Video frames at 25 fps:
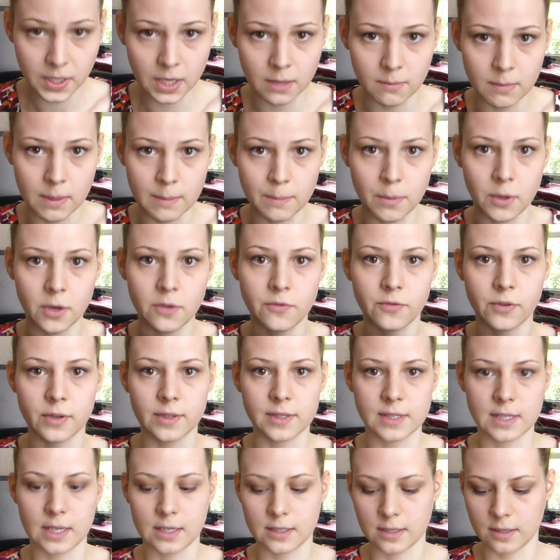my boyfriend
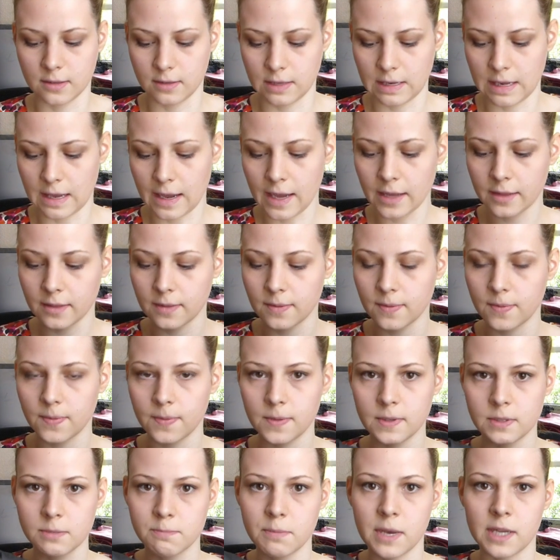said he liked
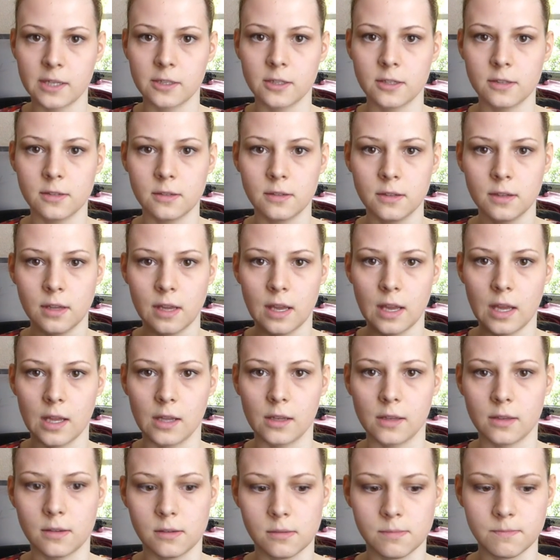this pattern
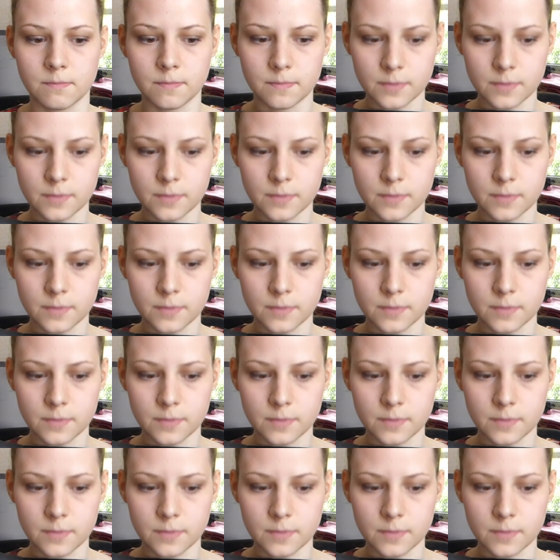and